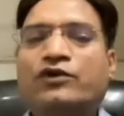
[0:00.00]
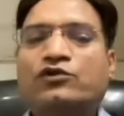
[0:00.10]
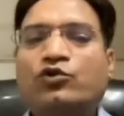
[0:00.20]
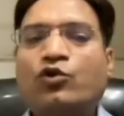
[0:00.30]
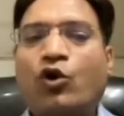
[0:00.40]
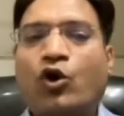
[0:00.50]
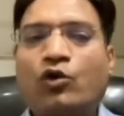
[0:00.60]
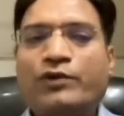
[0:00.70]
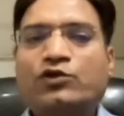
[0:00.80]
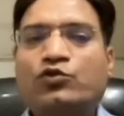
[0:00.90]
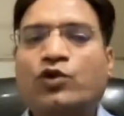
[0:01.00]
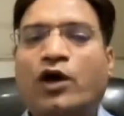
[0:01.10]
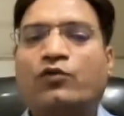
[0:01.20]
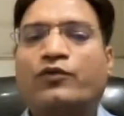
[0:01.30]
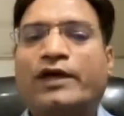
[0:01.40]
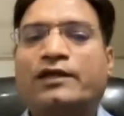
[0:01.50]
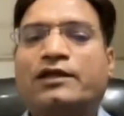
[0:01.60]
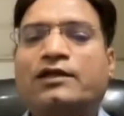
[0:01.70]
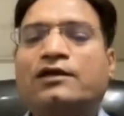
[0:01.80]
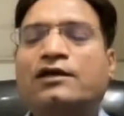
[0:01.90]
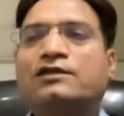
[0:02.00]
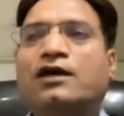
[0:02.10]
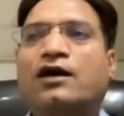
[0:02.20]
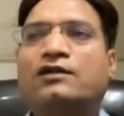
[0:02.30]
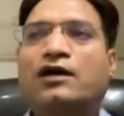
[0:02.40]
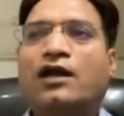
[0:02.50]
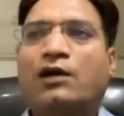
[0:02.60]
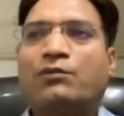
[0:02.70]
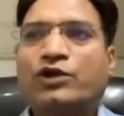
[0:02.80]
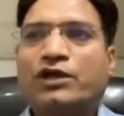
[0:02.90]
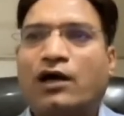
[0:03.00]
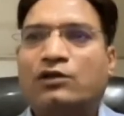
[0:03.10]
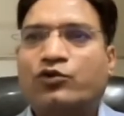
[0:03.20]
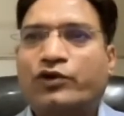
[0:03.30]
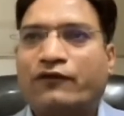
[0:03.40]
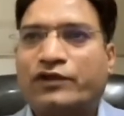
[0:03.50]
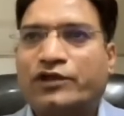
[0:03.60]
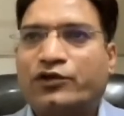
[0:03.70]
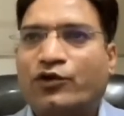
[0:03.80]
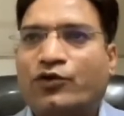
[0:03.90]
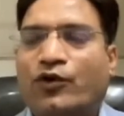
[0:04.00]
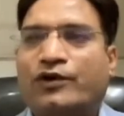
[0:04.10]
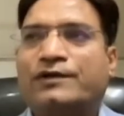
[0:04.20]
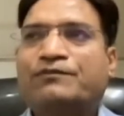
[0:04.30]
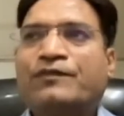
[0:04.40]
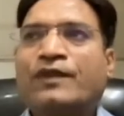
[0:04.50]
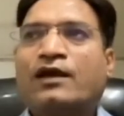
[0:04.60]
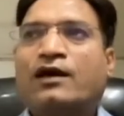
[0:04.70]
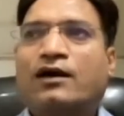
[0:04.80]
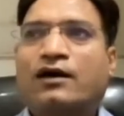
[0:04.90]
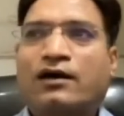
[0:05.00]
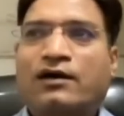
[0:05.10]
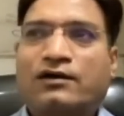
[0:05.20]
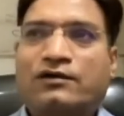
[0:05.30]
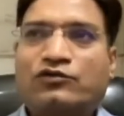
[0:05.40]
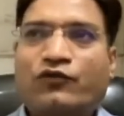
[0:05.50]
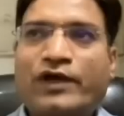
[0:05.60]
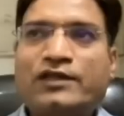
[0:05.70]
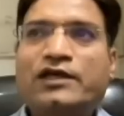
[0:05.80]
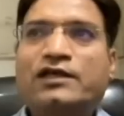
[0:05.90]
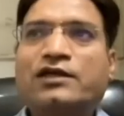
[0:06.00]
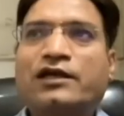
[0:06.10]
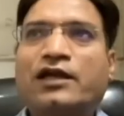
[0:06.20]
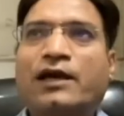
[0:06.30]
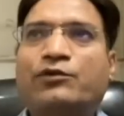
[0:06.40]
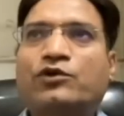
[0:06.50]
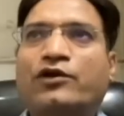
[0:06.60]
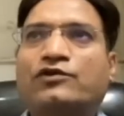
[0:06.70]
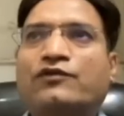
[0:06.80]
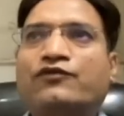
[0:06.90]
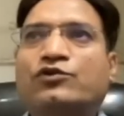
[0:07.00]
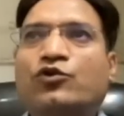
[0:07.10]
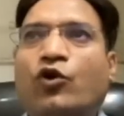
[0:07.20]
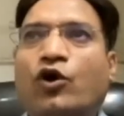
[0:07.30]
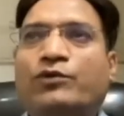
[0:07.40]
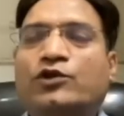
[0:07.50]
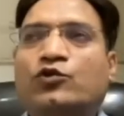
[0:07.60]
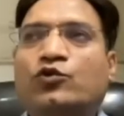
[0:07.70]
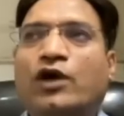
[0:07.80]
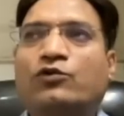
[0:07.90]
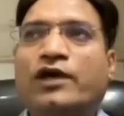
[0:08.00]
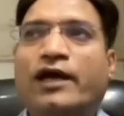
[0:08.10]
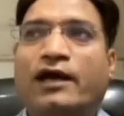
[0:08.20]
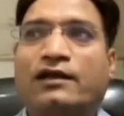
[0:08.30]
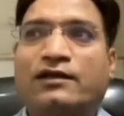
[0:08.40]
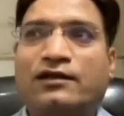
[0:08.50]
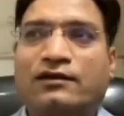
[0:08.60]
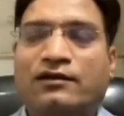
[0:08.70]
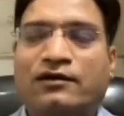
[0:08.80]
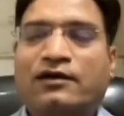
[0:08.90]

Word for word: we should always rule out whether the other hormone is also deficient or not. Uh, so when there is central hypothyroidism, we should always rule out the adrenal